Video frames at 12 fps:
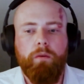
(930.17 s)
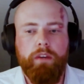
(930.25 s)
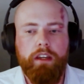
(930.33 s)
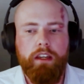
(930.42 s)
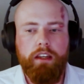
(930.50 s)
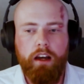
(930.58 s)

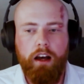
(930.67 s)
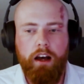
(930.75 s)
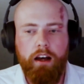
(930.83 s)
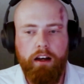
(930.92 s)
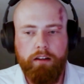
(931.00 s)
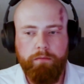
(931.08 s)
we
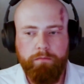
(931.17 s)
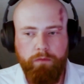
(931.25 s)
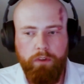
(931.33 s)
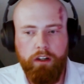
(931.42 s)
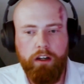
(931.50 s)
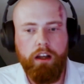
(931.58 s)

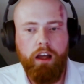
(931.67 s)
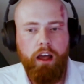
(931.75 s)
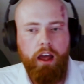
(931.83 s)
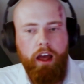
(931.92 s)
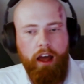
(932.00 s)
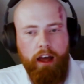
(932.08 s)

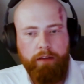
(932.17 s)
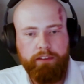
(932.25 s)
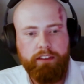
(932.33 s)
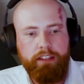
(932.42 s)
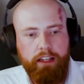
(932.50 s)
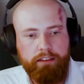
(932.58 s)
have
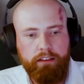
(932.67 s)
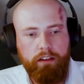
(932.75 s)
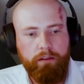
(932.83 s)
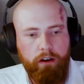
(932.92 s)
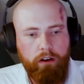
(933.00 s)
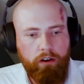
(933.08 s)
the testing
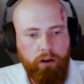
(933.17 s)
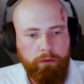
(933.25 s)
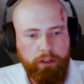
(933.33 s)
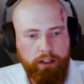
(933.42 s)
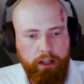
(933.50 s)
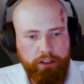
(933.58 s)
of our
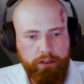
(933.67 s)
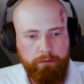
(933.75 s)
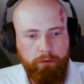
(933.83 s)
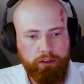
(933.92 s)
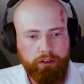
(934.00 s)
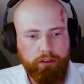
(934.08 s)

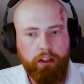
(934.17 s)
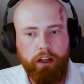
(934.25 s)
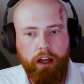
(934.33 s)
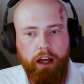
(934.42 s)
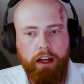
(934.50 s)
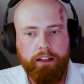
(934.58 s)
communication module.
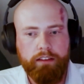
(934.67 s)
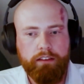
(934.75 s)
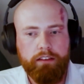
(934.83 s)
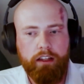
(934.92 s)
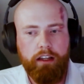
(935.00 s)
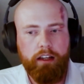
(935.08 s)

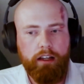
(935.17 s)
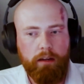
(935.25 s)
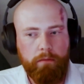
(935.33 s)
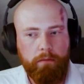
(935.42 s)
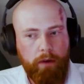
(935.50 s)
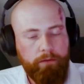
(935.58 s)
And
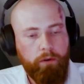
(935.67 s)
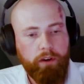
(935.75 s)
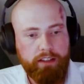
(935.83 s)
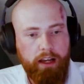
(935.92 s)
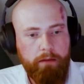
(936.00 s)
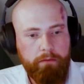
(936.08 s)
by, for
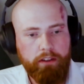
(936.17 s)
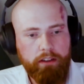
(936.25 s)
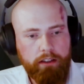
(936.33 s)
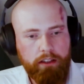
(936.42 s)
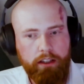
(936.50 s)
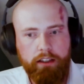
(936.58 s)

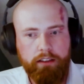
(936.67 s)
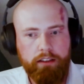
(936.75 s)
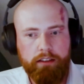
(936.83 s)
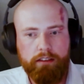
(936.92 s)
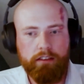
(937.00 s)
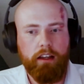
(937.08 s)
example, in
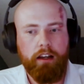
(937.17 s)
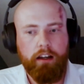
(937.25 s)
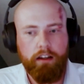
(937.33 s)
this